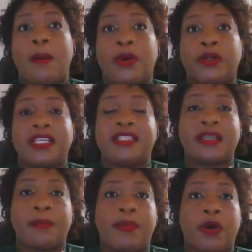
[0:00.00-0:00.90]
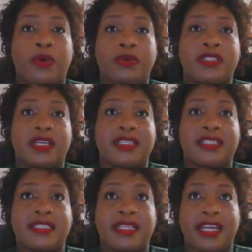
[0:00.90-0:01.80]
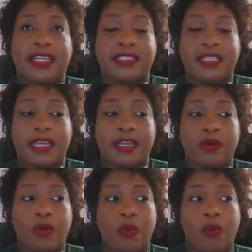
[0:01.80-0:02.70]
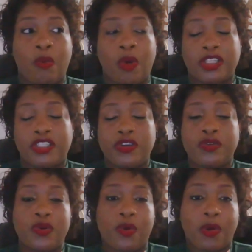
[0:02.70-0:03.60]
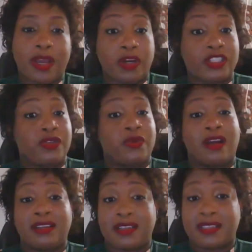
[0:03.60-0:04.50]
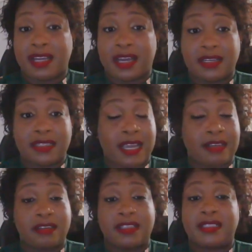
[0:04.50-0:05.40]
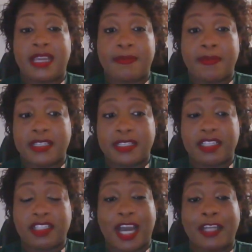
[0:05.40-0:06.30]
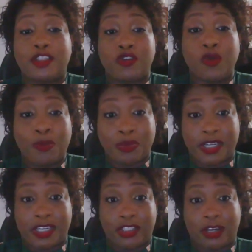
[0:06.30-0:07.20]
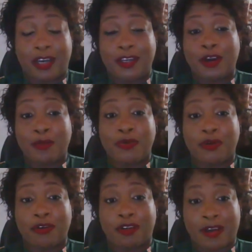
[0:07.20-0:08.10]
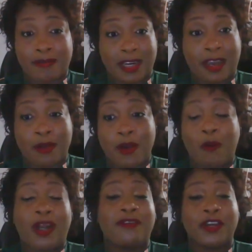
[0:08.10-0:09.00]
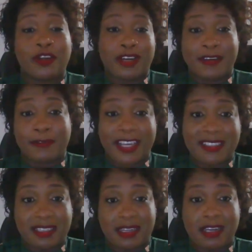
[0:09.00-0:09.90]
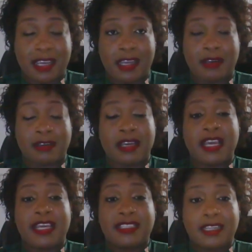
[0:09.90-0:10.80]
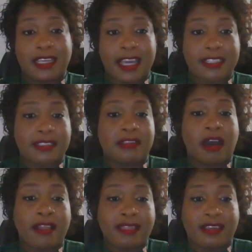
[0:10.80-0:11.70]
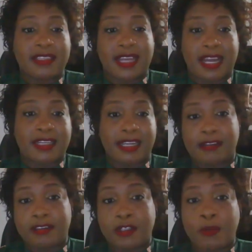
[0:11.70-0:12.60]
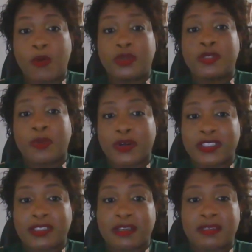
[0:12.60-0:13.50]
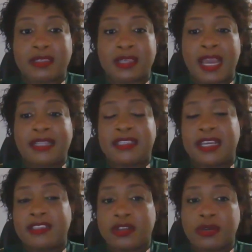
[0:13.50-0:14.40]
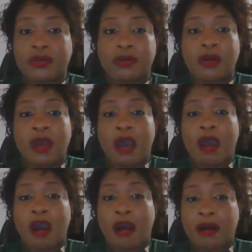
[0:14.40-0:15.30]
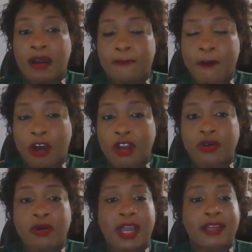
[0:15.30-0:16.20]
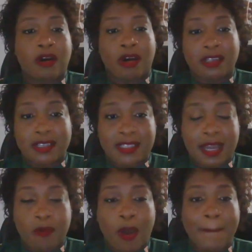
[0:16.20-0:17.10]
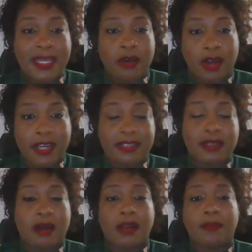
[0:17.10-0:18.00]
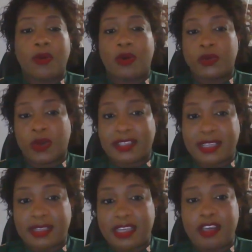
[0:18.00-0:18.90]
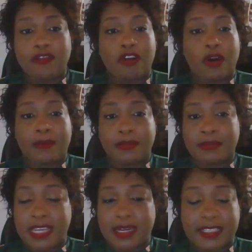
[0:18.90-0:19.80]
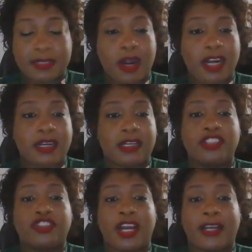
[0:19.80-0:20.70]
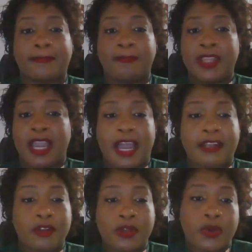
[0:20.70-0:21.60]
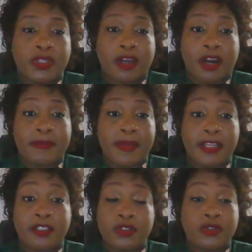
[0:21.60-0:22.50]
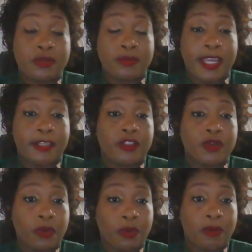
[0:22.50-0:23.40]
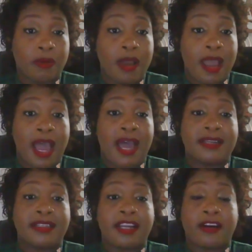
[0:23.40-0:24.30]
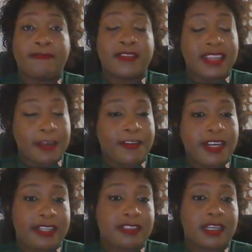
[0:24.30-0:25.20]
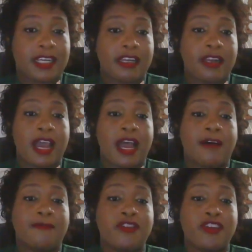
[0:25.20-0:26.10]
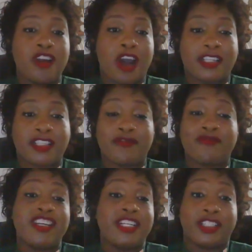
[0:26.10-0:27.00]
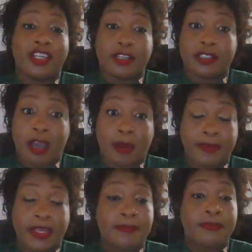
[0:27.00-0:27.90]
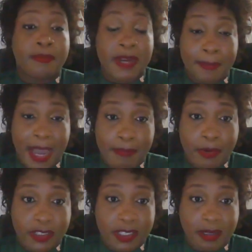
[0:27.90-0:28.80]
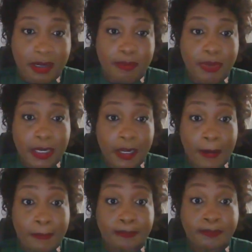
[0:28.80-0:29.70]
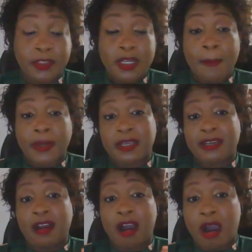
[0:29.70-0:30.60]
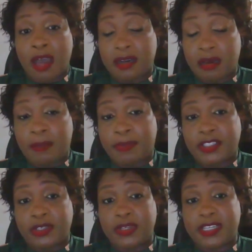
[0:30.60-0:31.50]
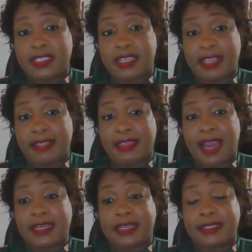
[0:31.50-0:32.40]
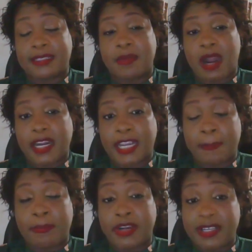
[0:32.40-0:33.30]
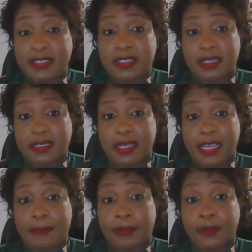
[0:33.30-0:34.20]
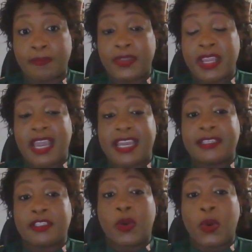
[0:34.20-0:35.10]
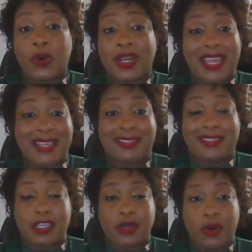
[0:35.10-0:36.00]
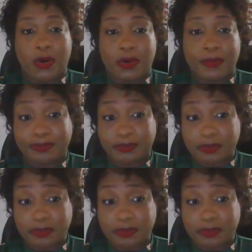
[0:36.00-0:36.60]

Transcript: But it's about selecting what you know and what you understand. It's kind of the same message that you preach on your program, that whatever you're investing in is to get the understanding. So most persons tend to follow and understand what Bitcoin is all about, what Ethereum being a smart contract, and those are the main two. and they're definitely have not reached their top, in my personal opinion. Mm-hmm. But another opportunity that this market brings to the table is the whole STO,